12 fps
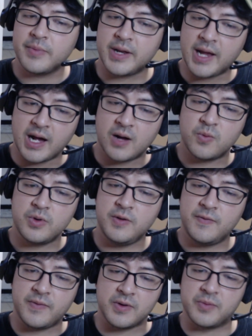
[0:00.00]
how would you
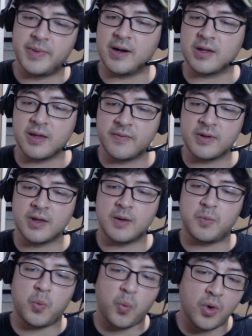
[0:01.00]
feel about giving up
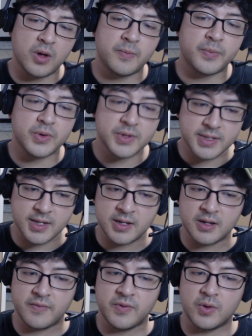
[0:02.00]
1%
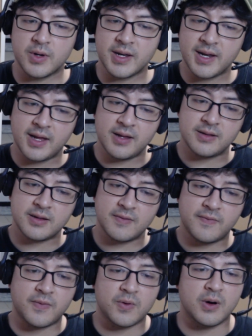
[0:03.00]
of your net
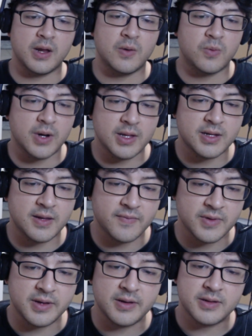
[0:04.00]
for a
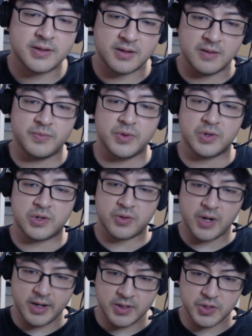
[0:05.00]
relatively simple
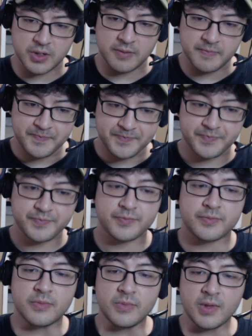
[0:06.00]
strategy?
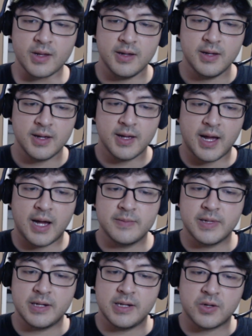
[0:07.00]
I'm
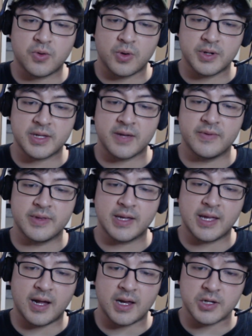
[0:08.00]
leaning towards giving the
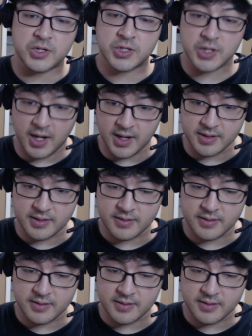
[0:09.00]
guy a shot.